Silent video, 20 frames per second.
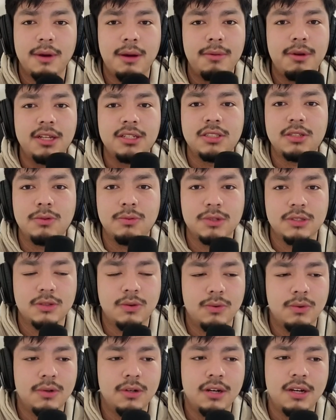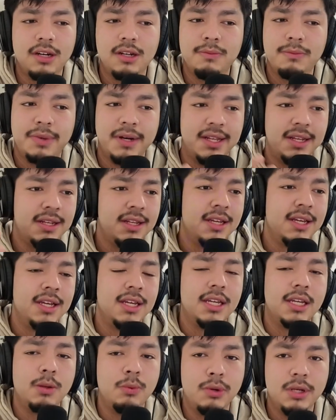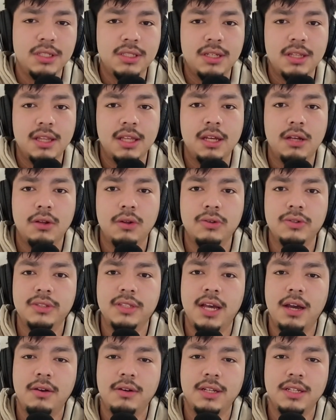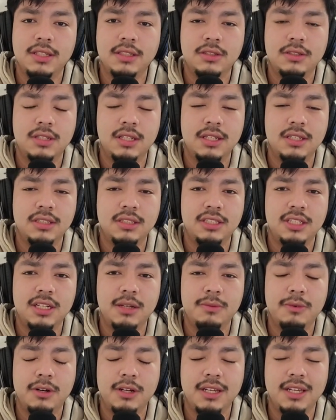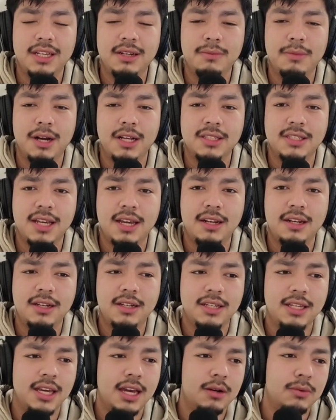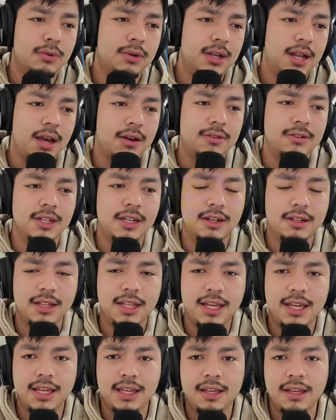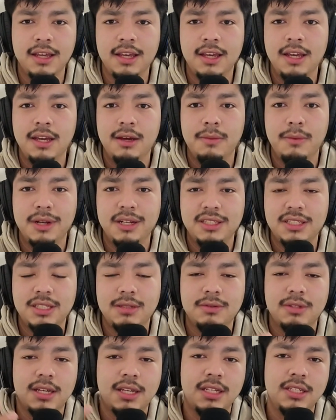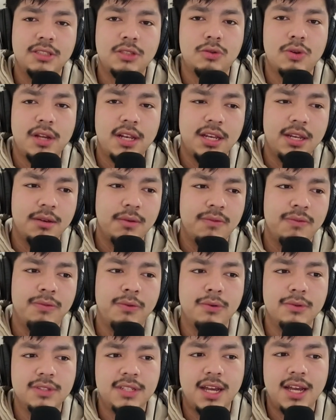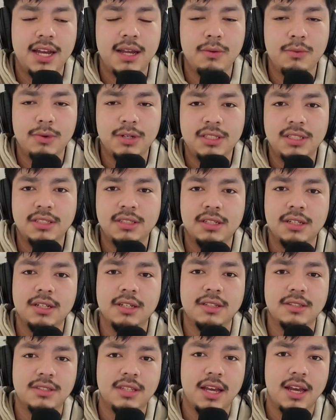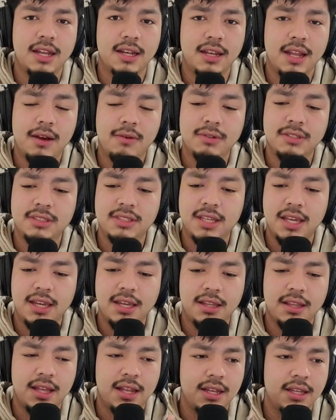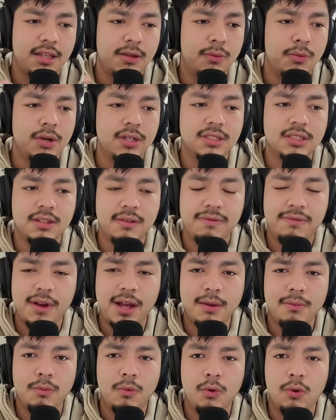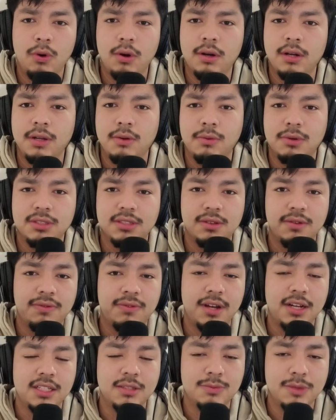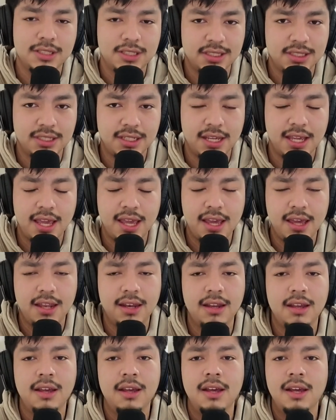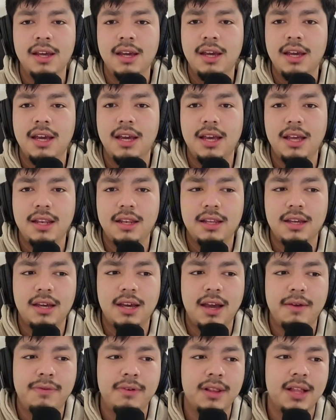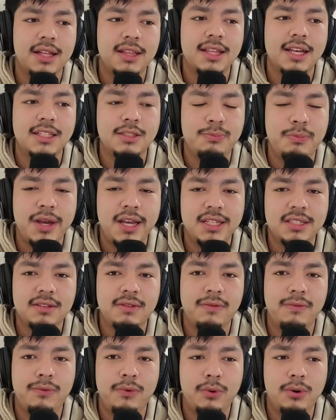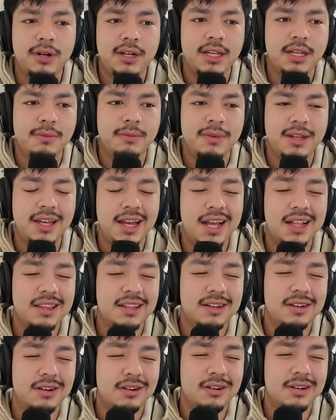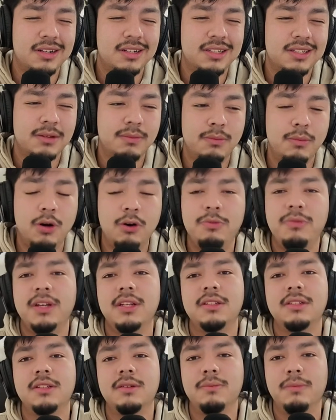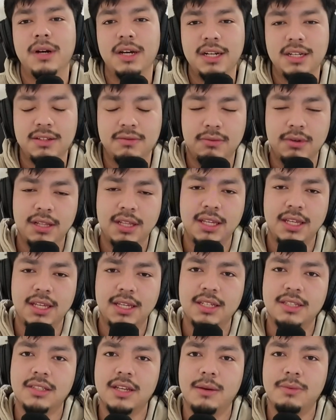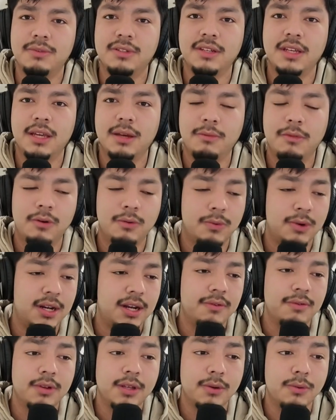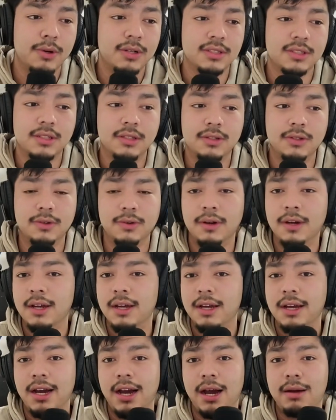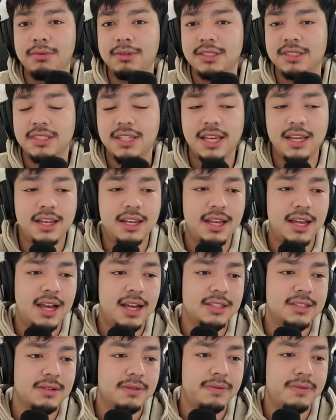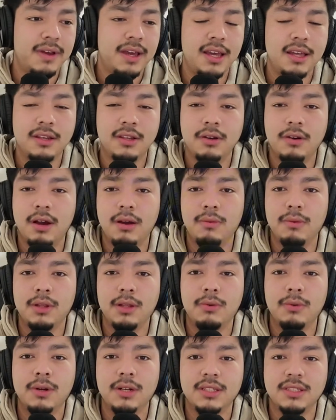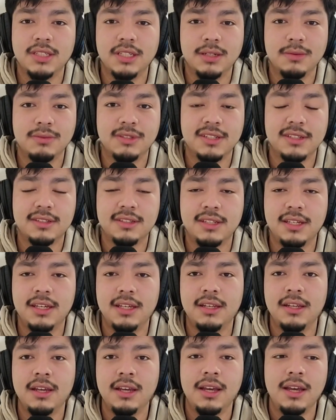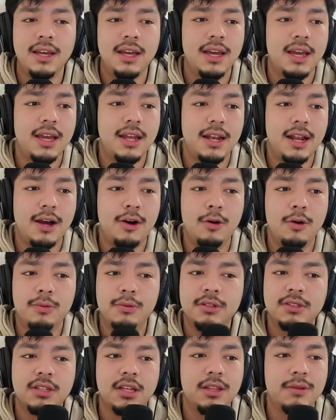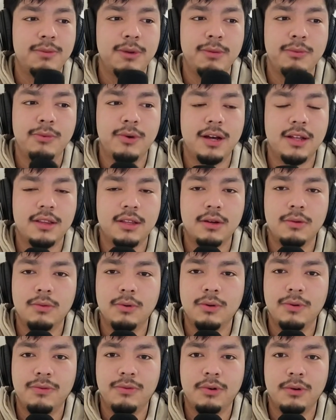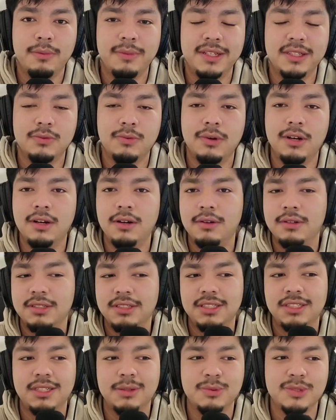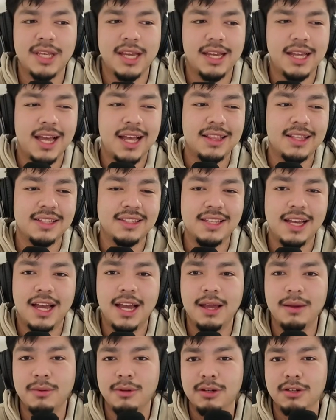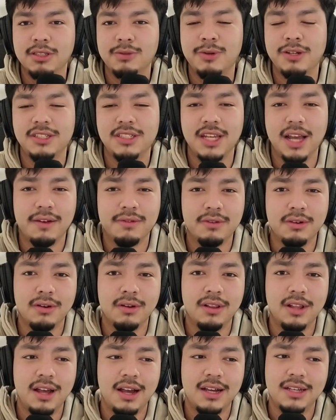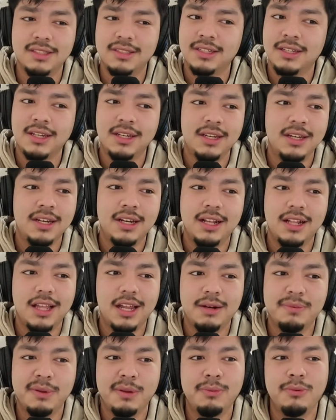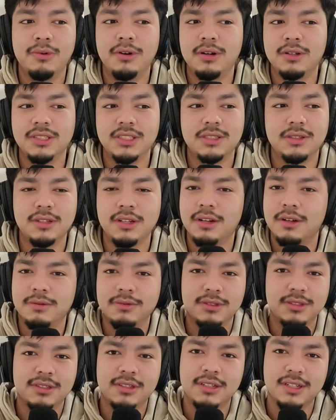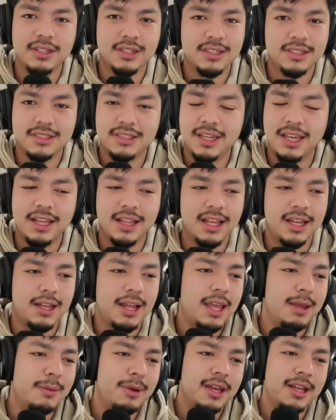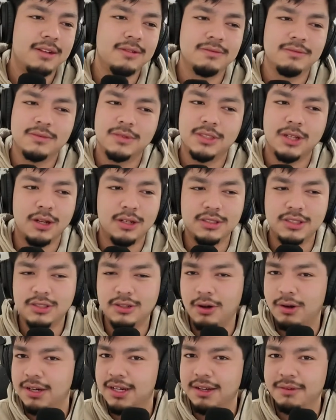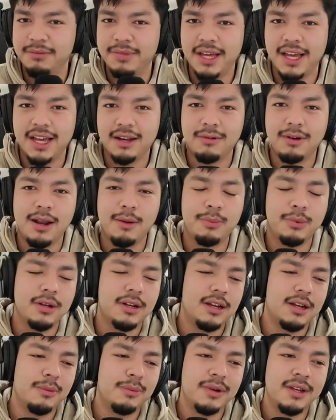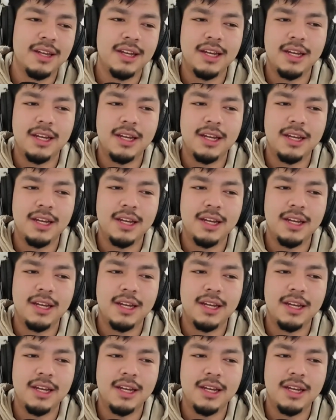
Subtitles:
I'm not sure what's going on, but he recently closed down his gym in Montana. He had one out in LA, but it seems like he's training full-time, which is a good sign. Now he's saying that he wants to fight more. He wants to fight as much as he can. And I feel like that's best for him at the current moment. But it really is up to him on whatever he wants to do. I'm just saying it as a fan. You know, I really want to see him succeed. And I hope there's other people out there rooting for him as well. Just seems like at the time, you know, especially after a loss, a lot of people are just, you know, just to say like, hey, man, don't come back, wrap it up.